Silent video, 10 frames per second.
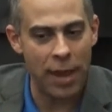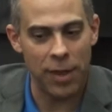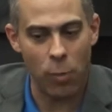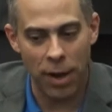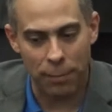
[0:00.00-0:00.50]
or
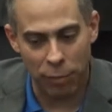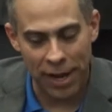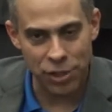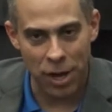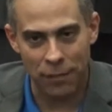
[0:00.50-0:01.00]
they want to
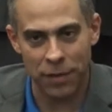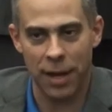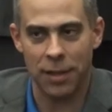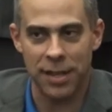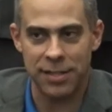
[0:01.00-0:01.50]
branch off of
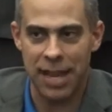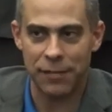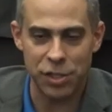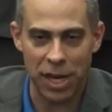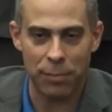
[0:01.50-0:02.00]
there, they
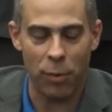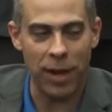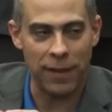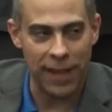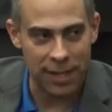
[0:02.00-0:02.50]
save a
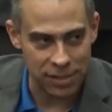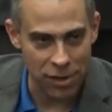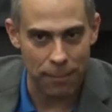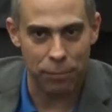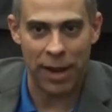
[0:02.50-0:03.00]
checkpoint and they can
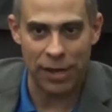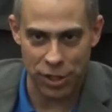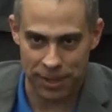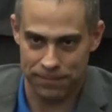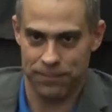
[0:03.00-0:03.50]
start branching